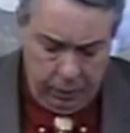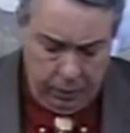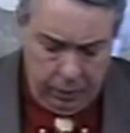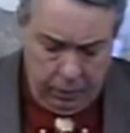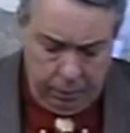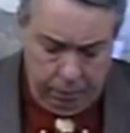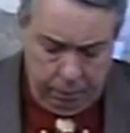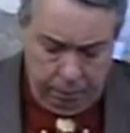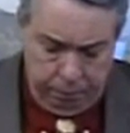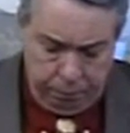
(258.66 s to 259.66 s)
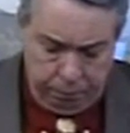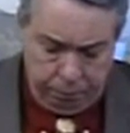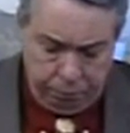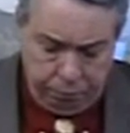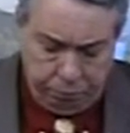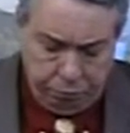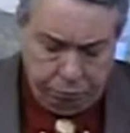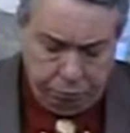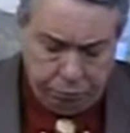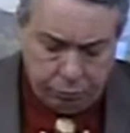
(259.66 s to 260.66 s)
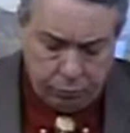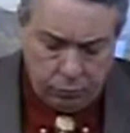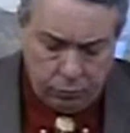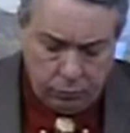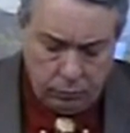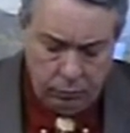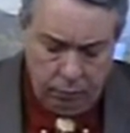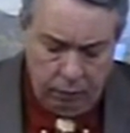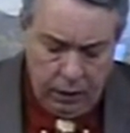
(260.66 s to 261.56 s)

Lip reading: Nothing is said.